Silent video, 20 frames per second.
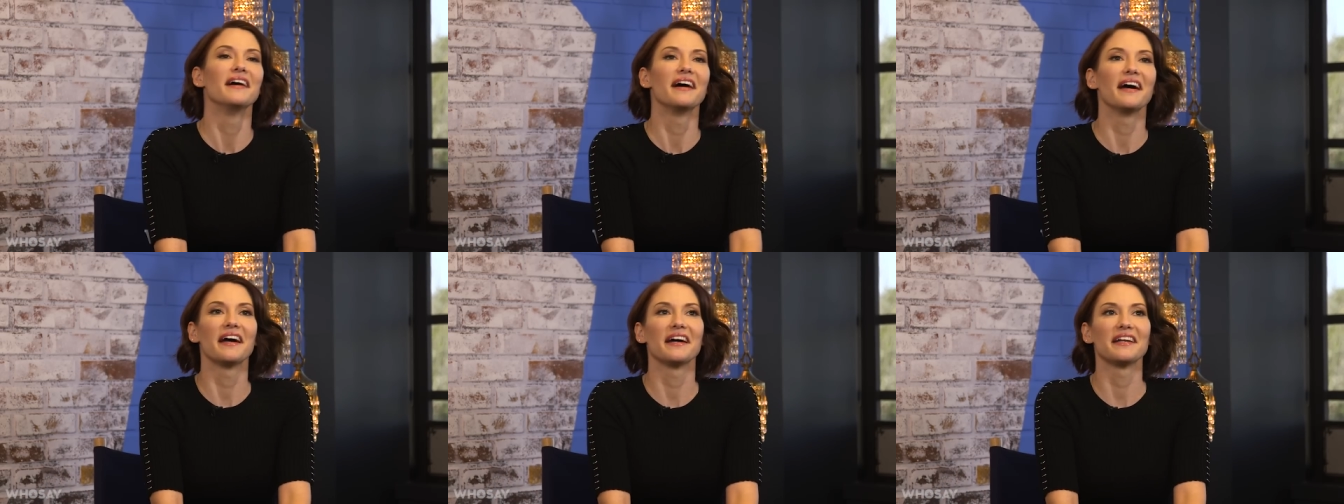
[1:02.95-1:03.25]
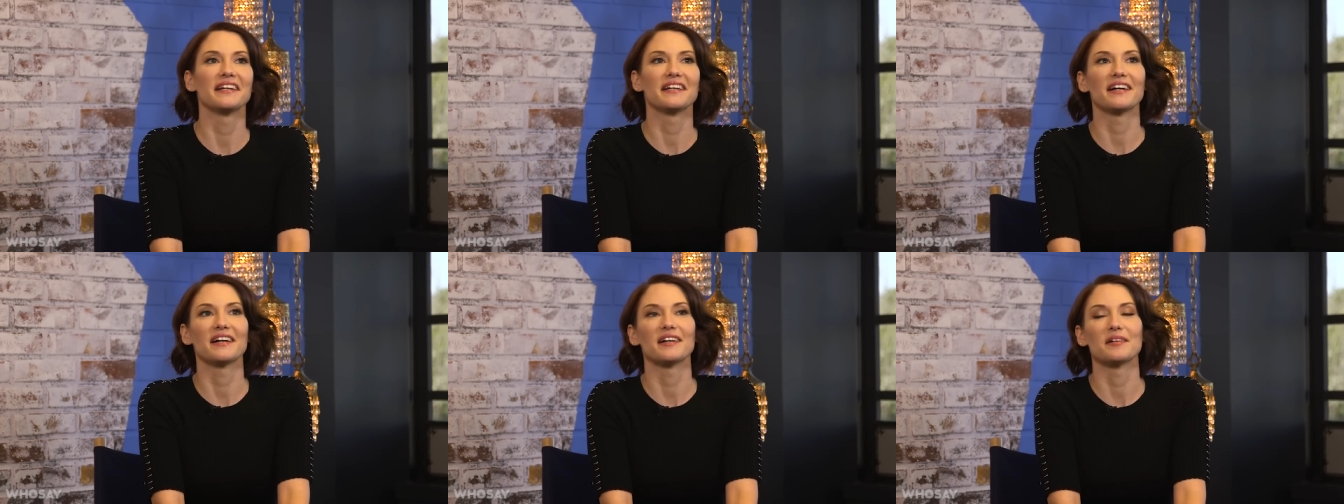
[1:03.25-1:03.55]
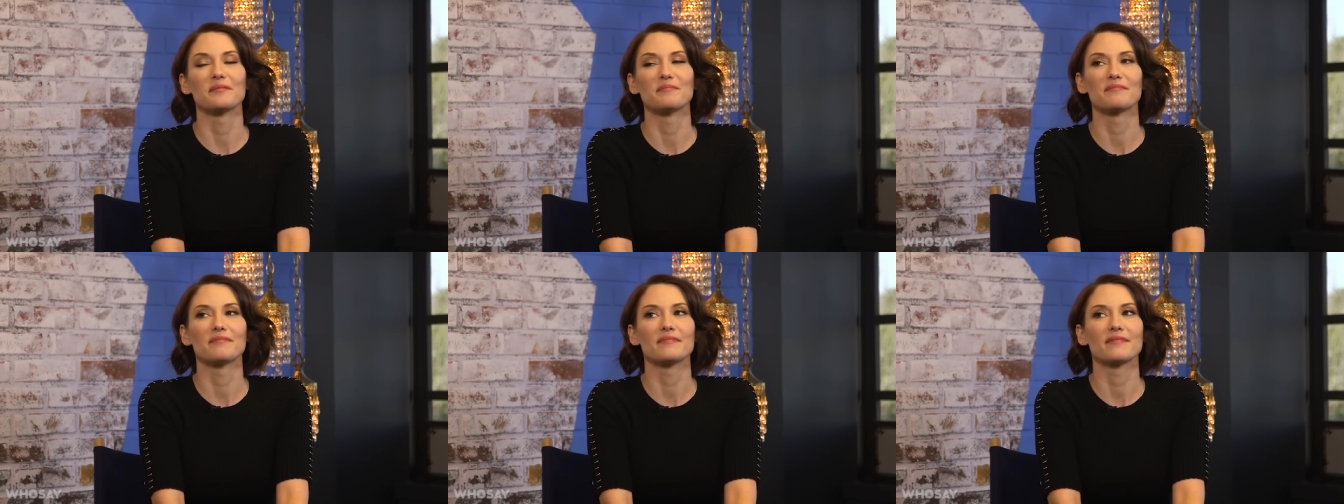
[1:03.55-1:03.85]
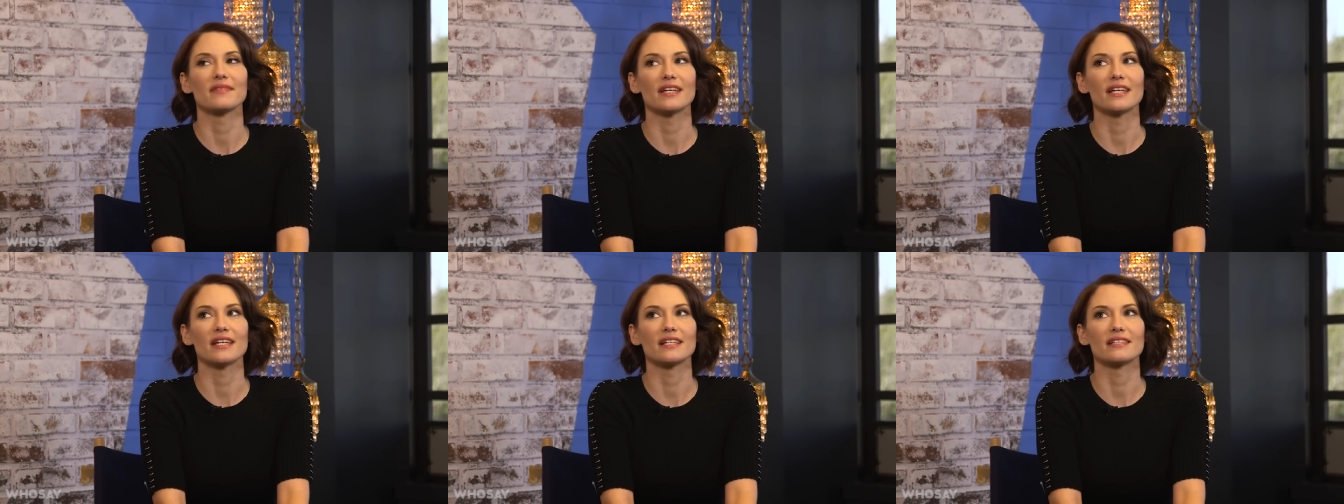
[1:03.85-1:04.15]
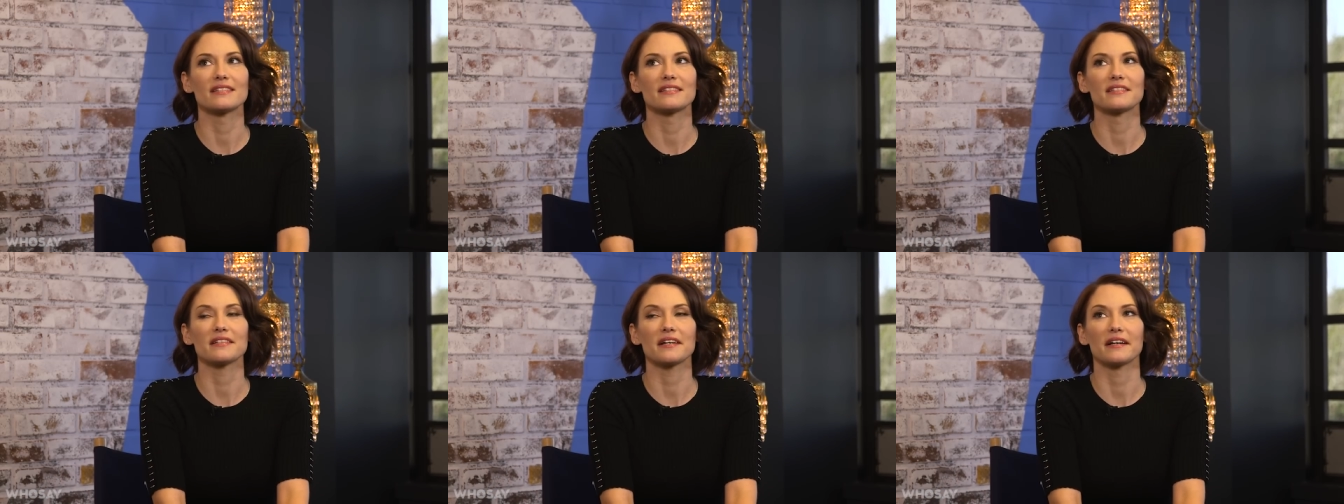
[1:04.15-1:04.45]
And um,
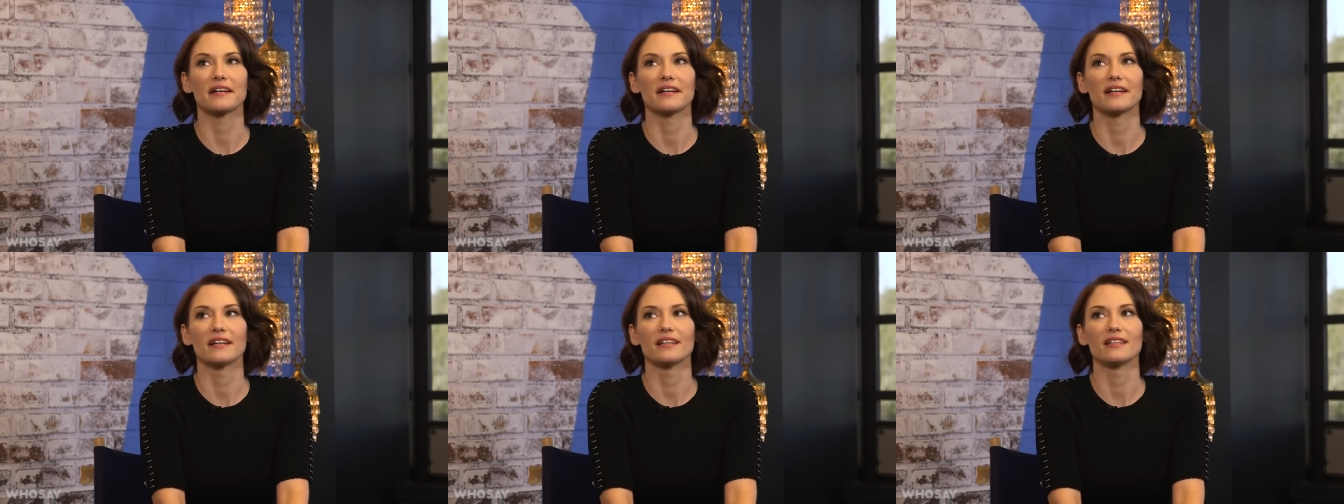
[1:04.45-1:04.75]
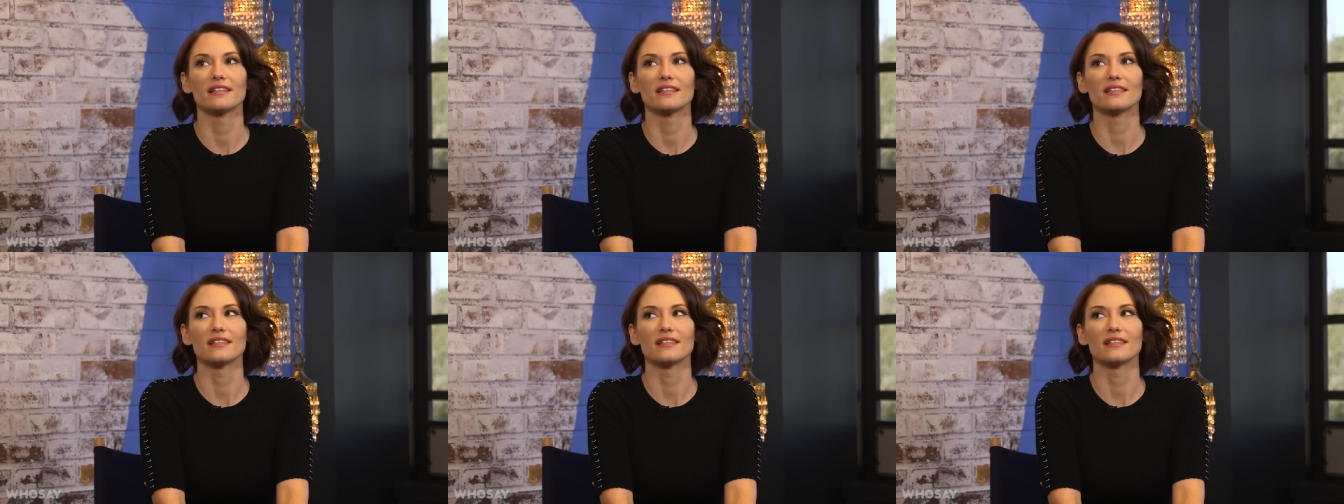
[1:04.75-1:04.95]
it's, uh,